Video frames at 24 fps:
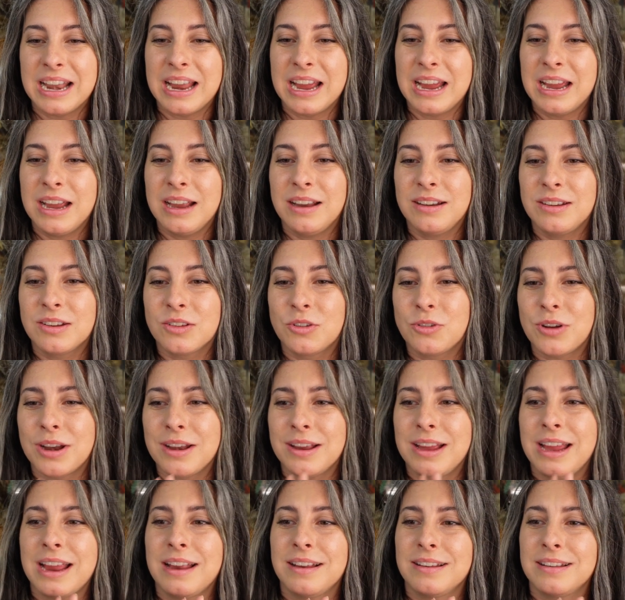And I just try
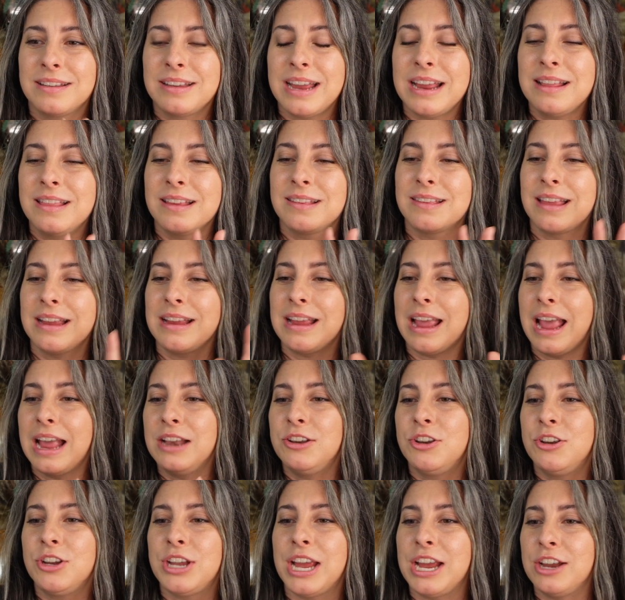to take this like
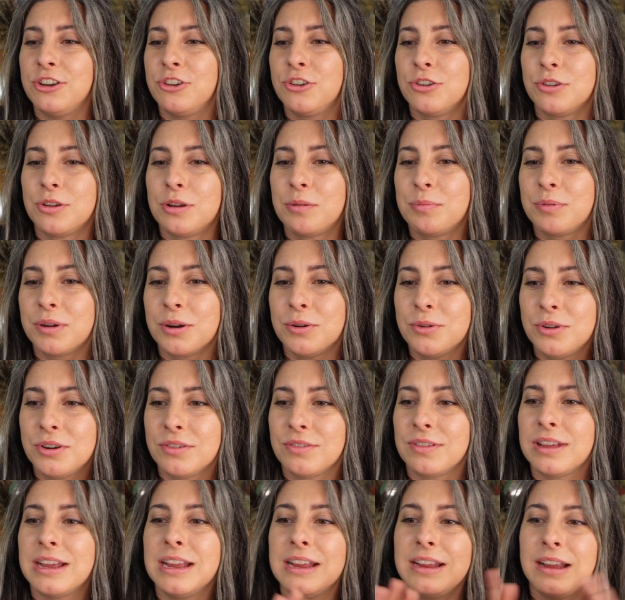educational approach
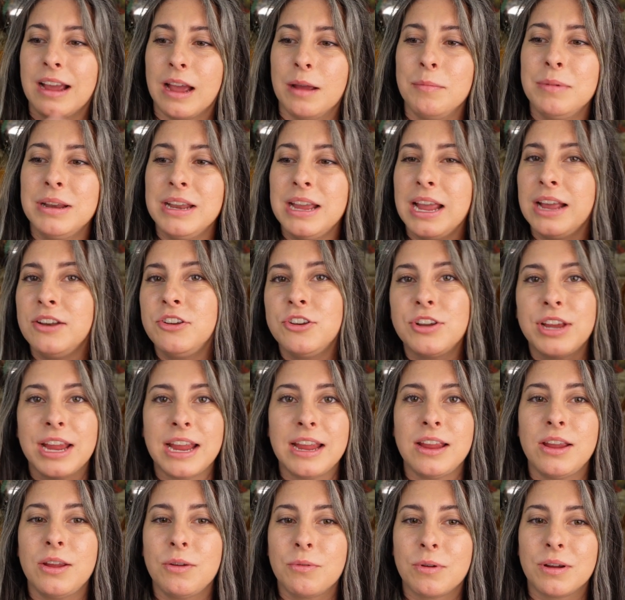of like, I'm going to
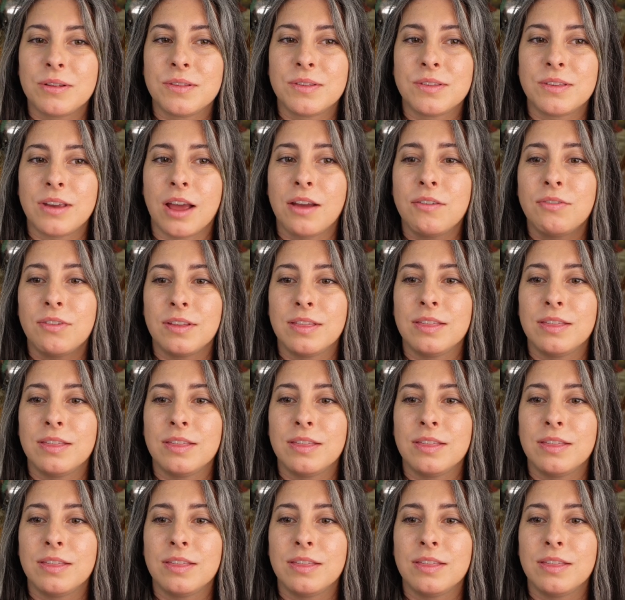educate you on stuff.